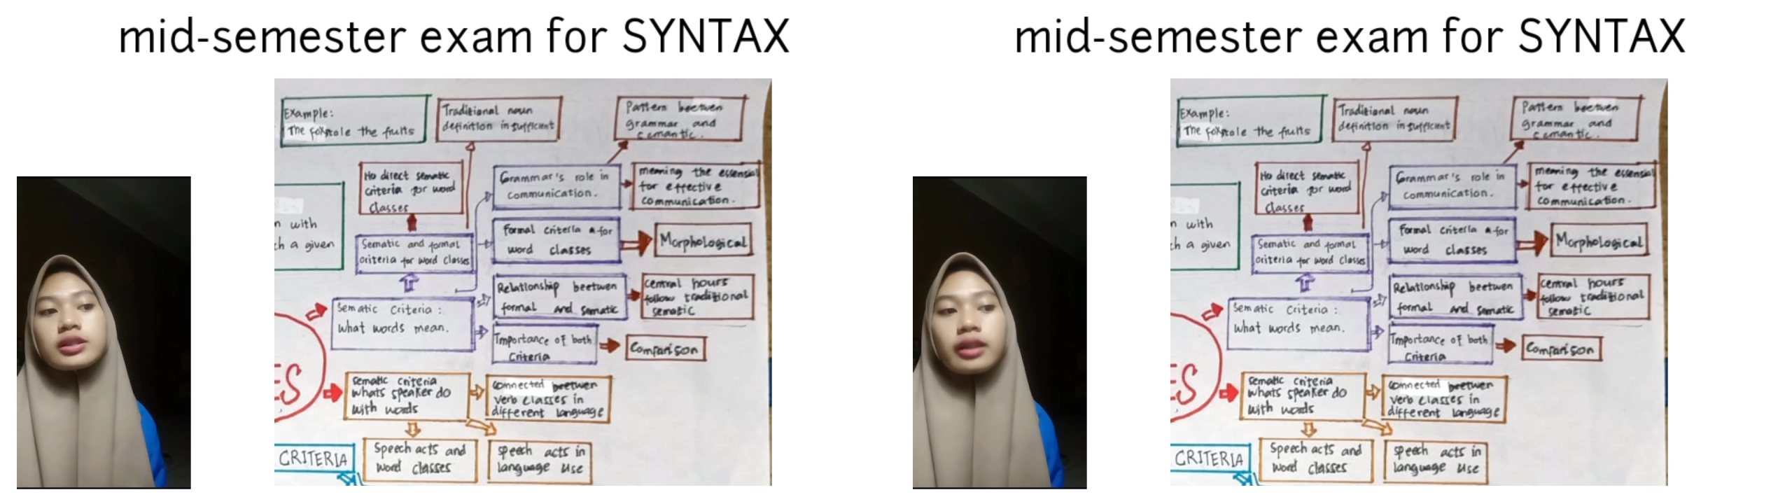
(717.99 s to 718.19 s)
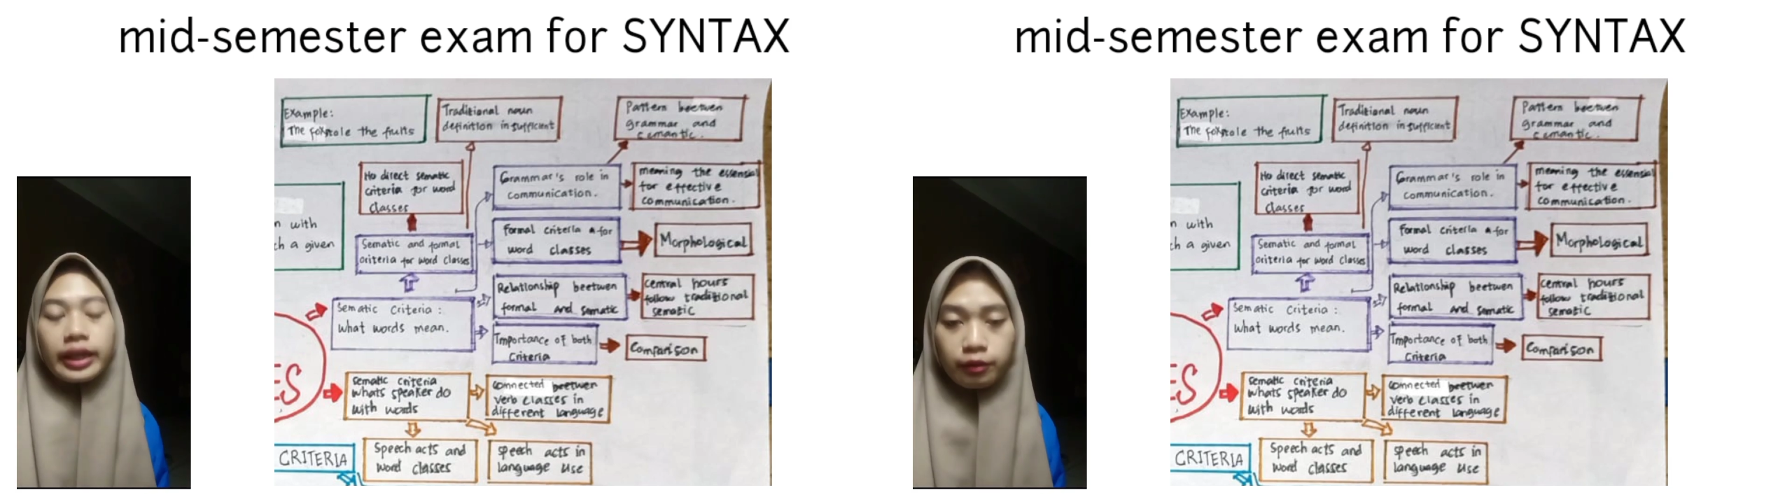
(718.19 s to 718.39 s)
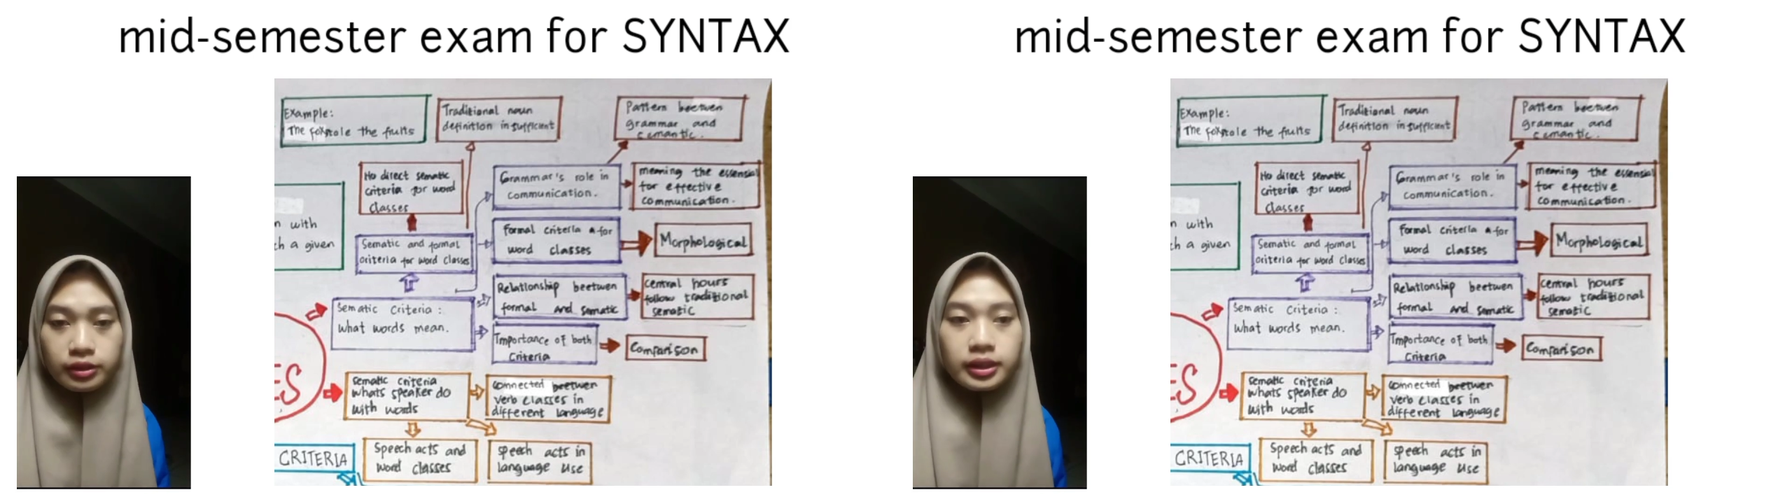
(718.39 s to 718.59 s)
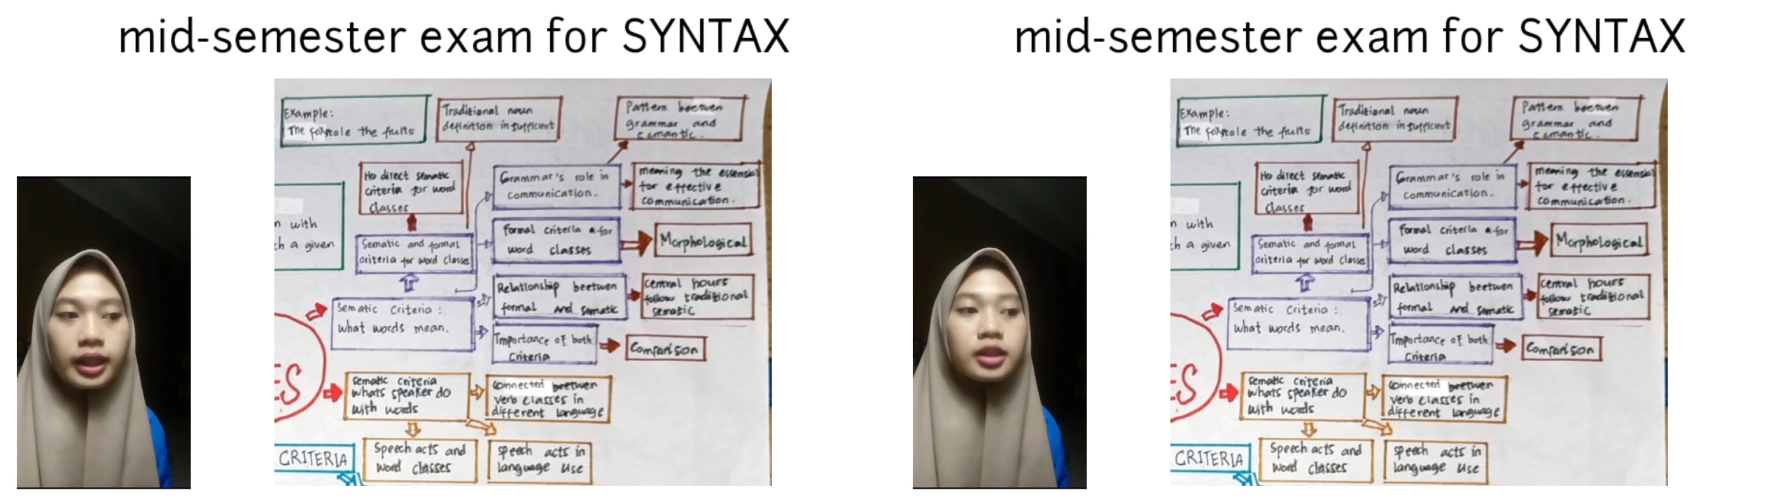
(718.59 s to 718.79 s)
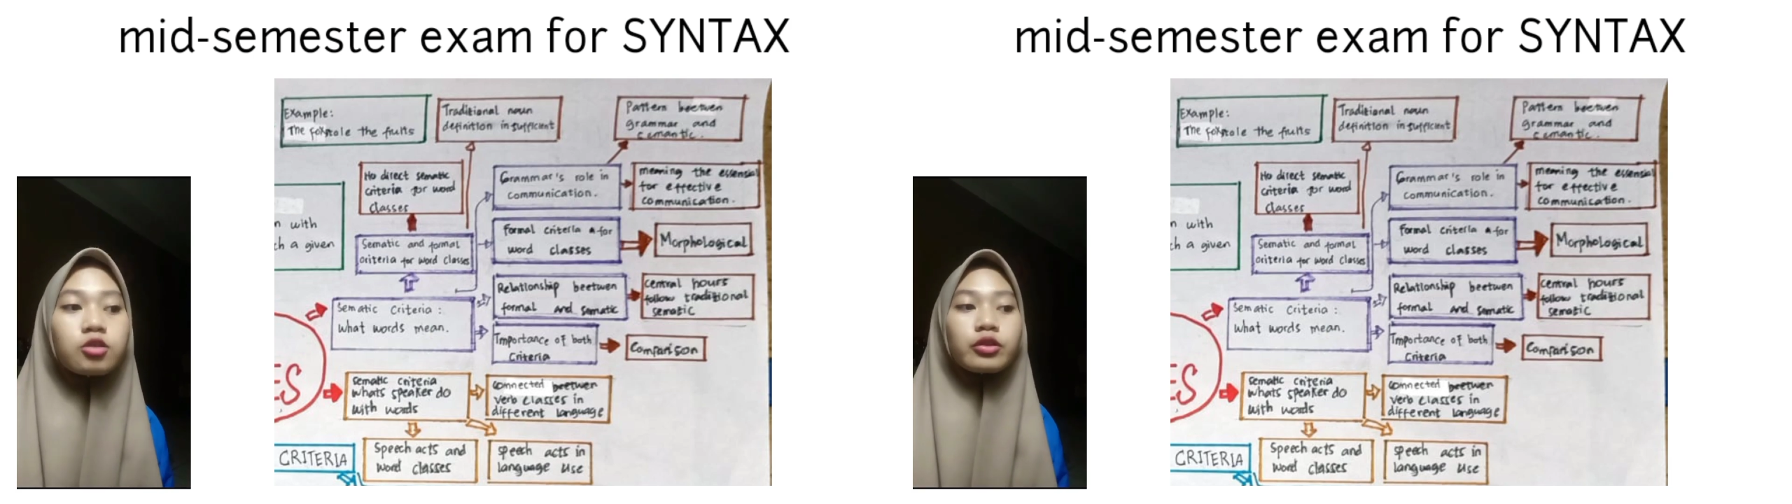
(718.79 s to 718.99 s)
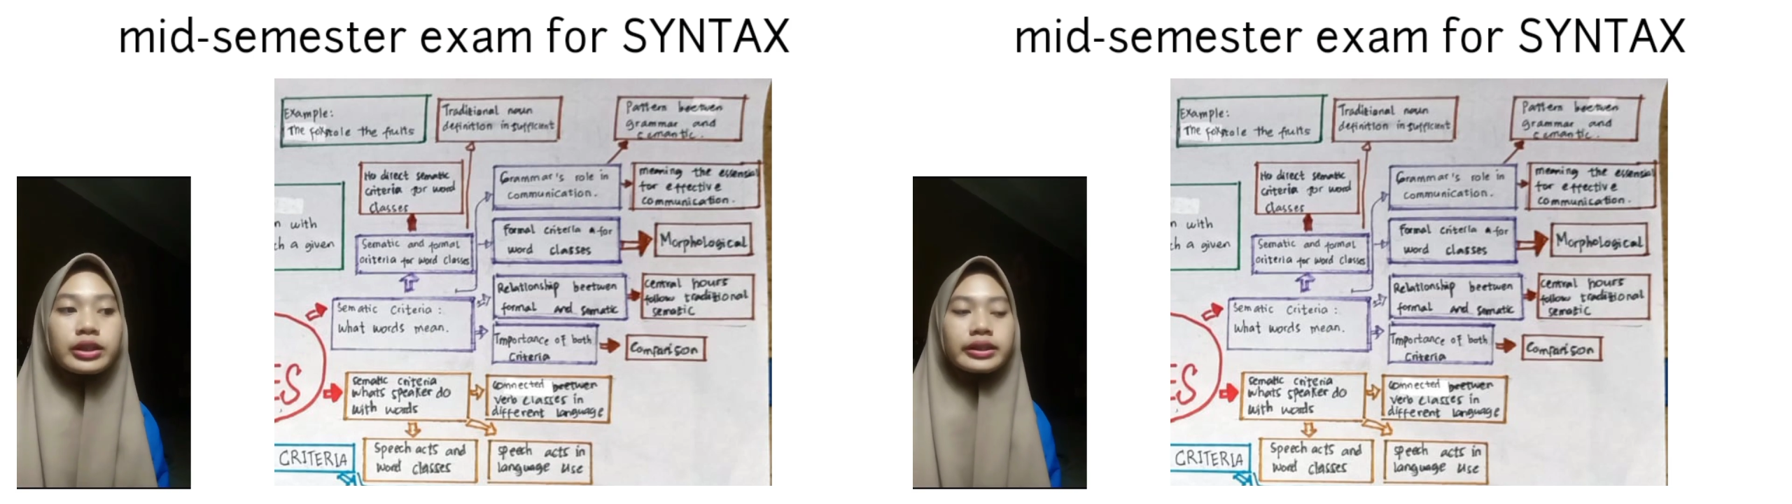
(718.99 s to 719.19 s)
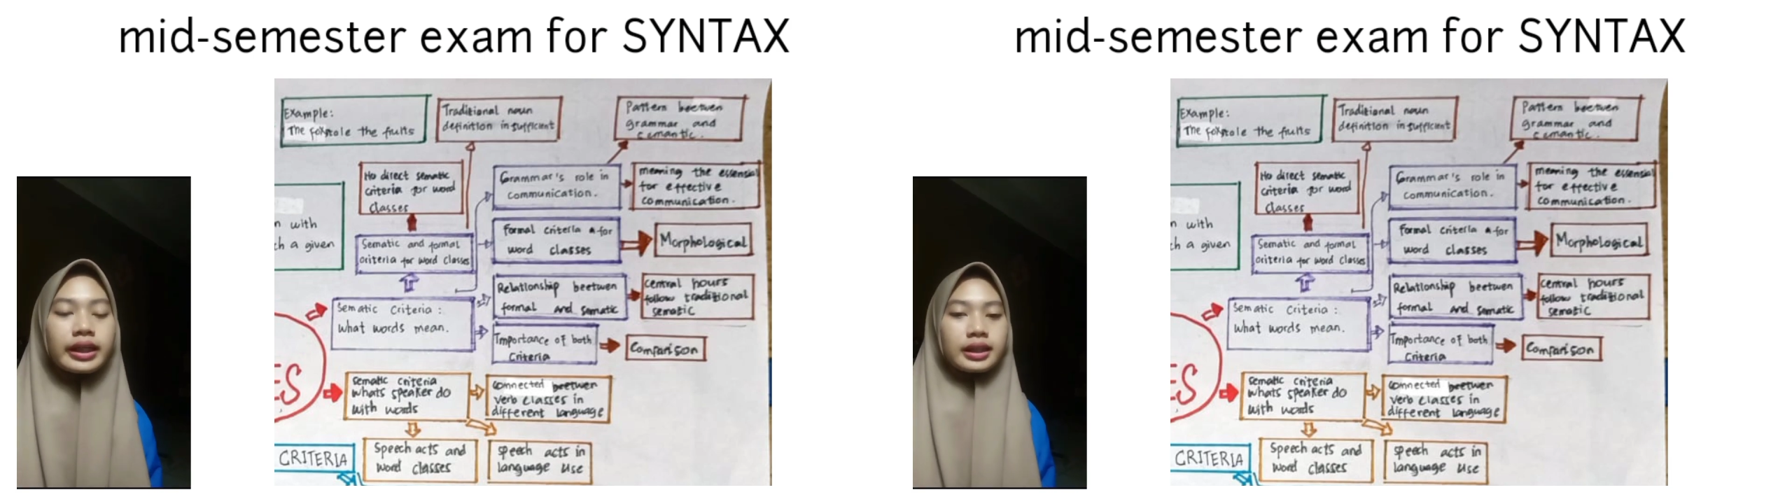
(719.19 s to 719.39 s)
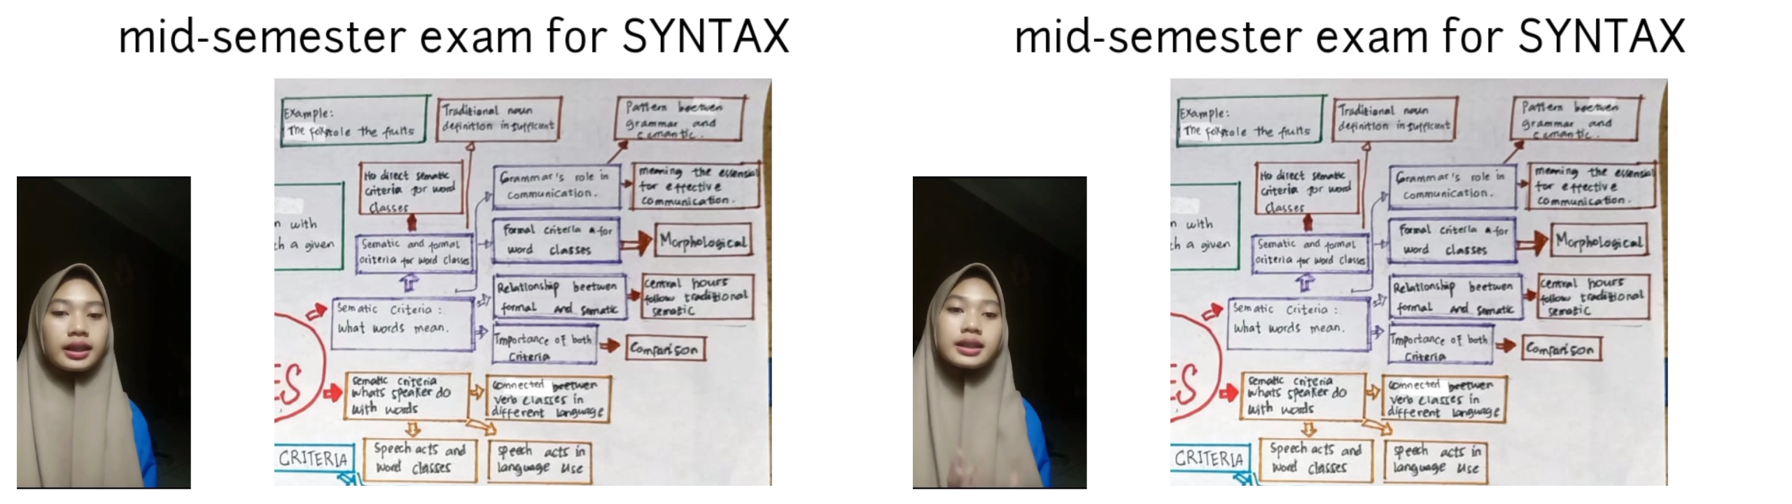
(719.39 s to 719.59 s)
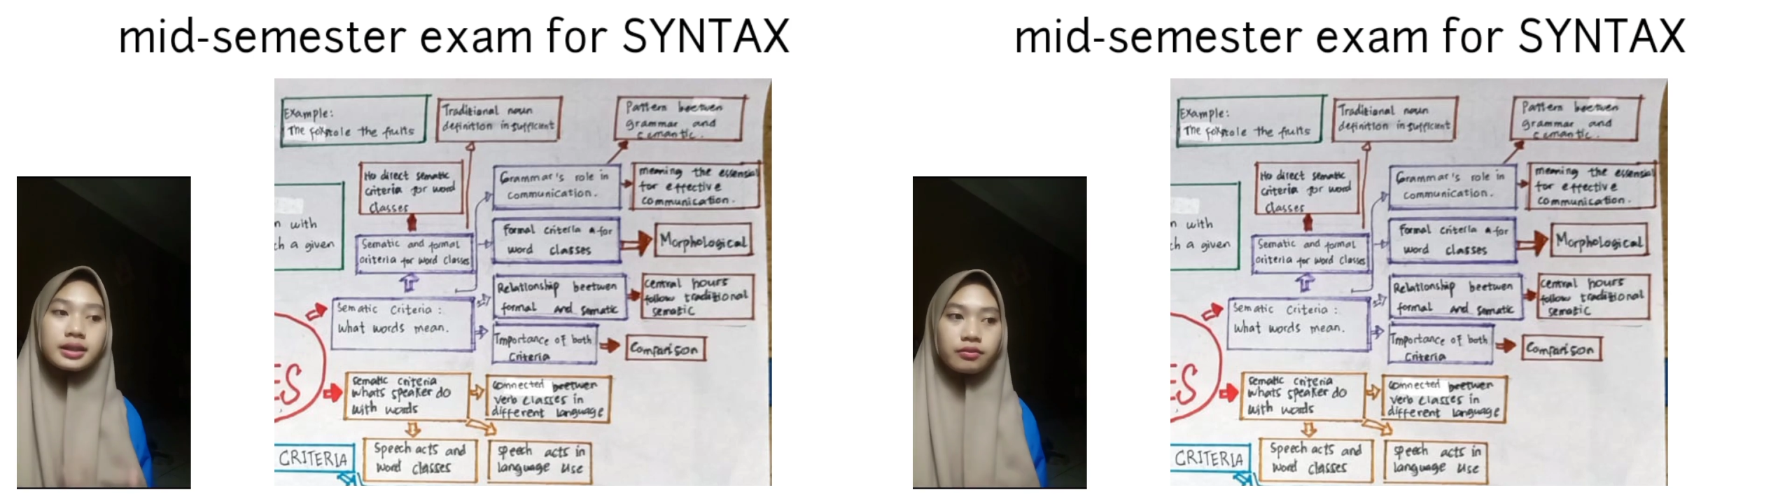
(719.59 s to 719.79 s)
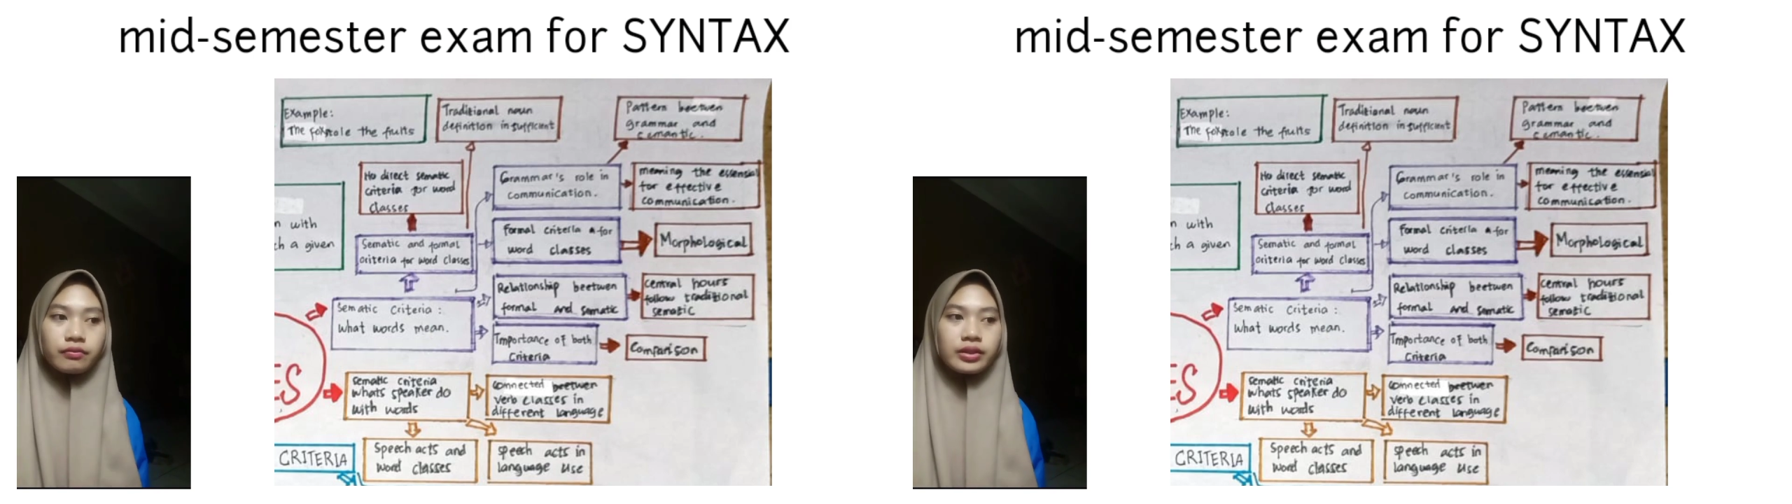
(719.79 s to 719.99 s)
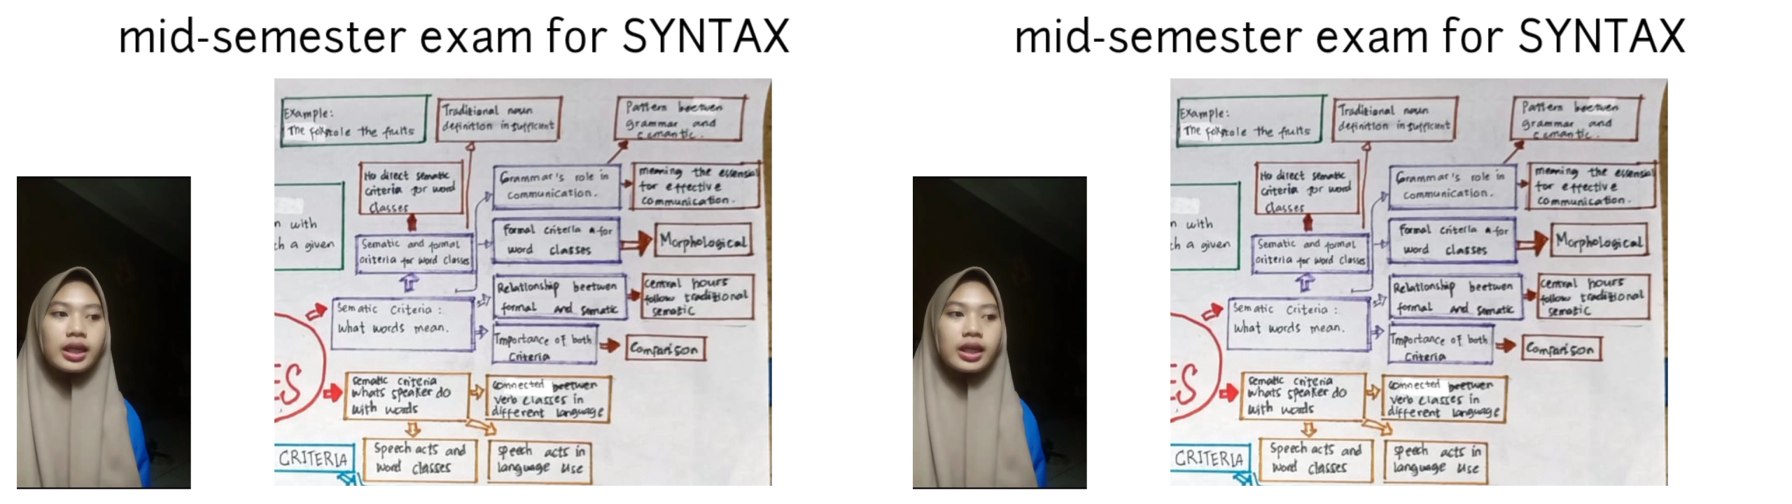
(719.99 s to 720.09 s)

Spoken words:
language categories and classify